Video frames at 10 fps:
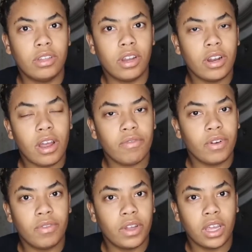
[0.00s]

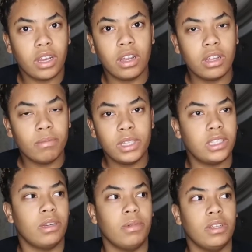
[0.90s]
fucking,
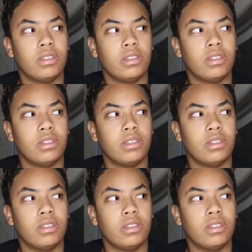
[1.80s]
listen to me.